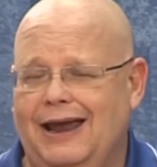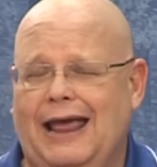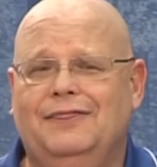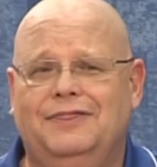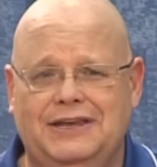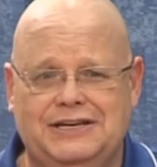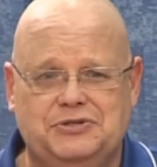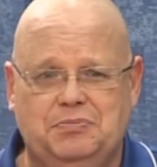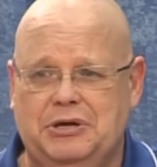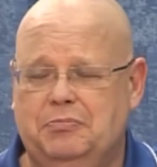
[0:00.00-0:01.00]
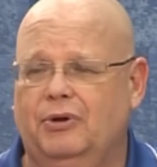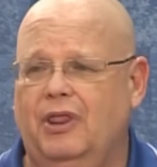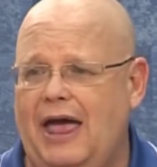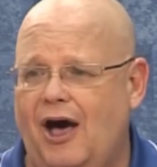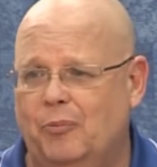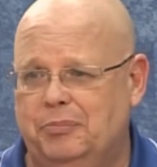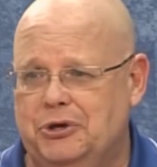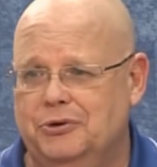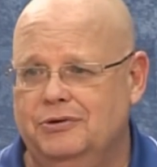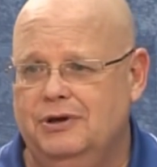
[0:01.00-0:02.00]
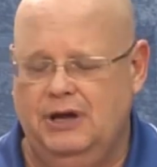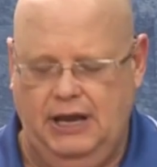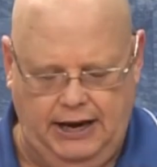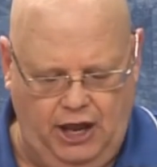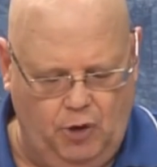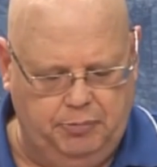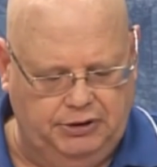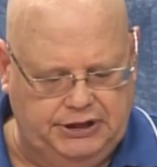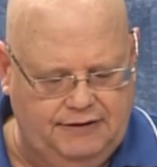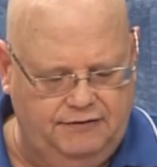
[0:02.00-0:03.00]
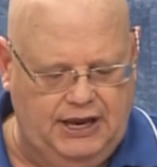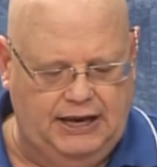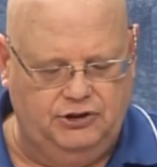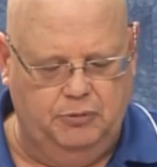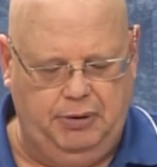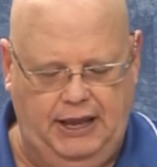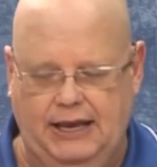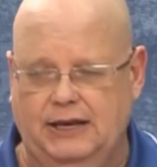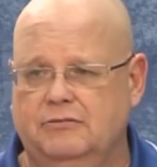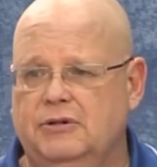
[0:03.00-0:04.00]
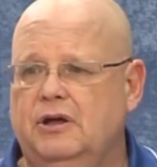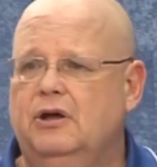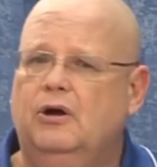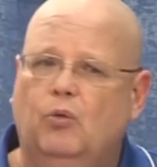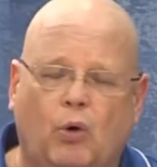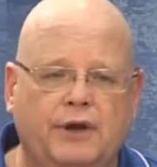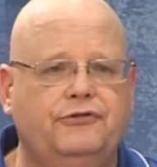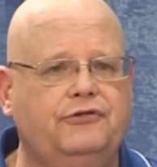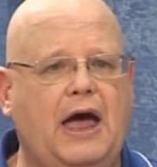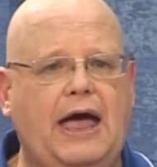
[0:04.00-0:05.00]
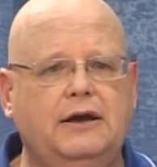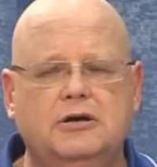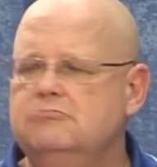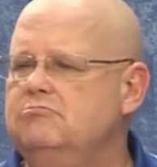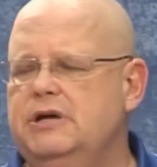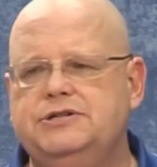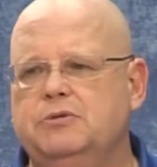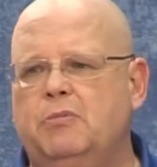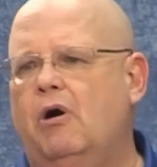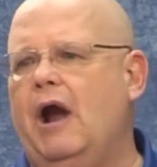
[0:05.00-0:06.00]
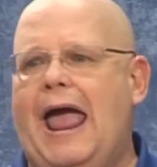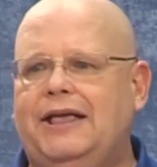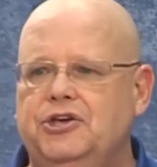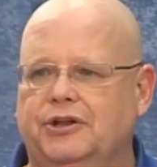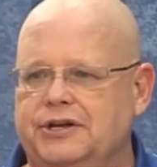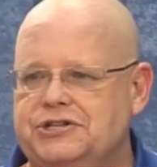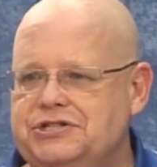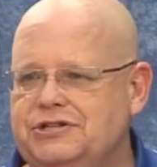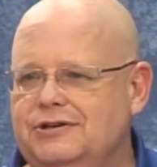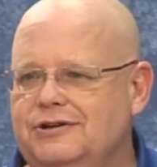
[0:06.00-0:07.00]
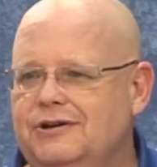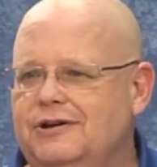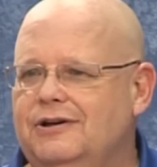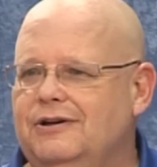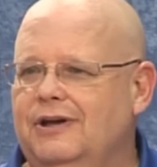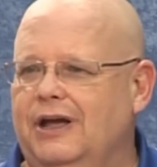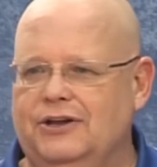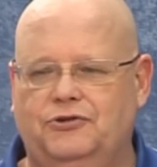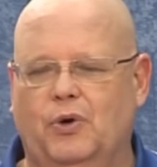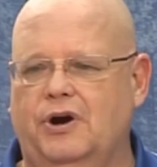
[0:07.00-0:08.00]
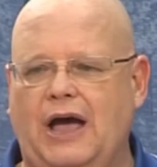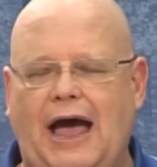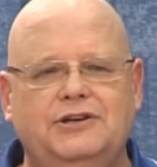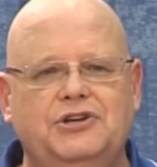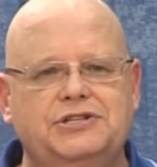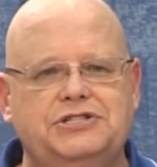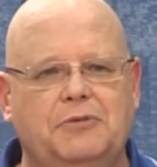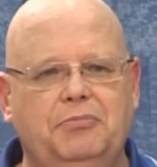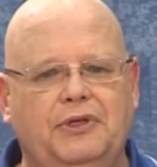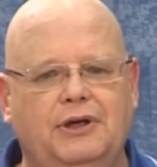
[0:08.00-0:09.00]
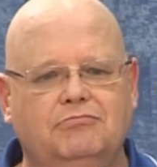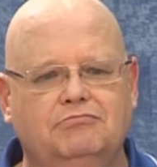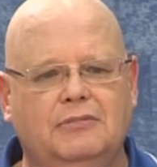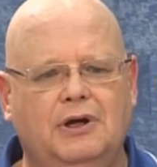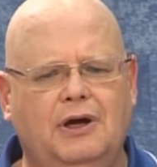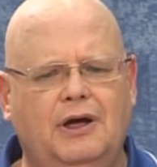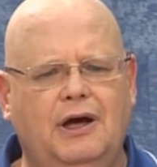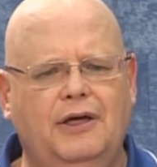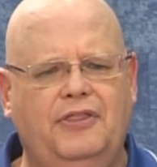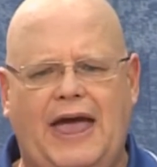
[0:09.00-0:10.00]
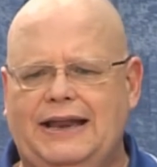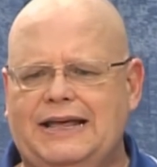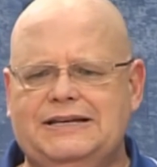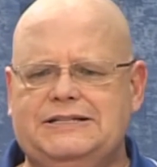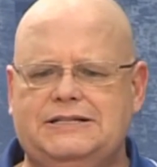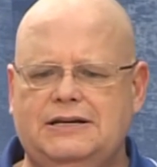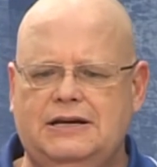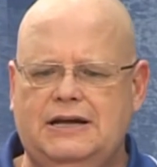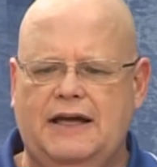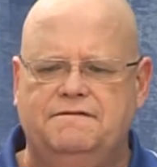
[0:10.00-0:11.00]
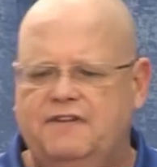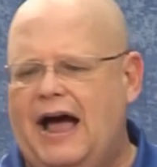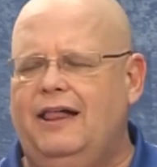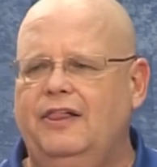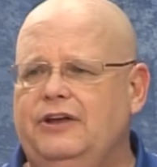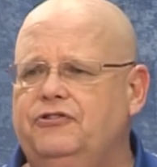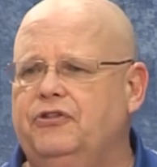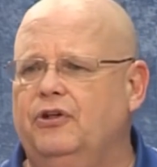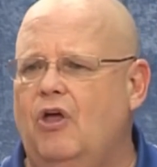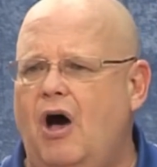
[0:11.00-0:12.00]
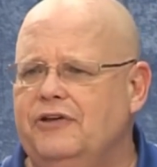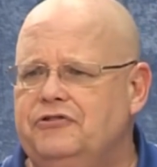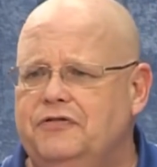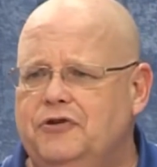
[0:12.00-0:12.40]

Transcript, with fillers: and these people help you and help alleviate the pain. One side is the miraculous. It's where God does something that is it violates the laws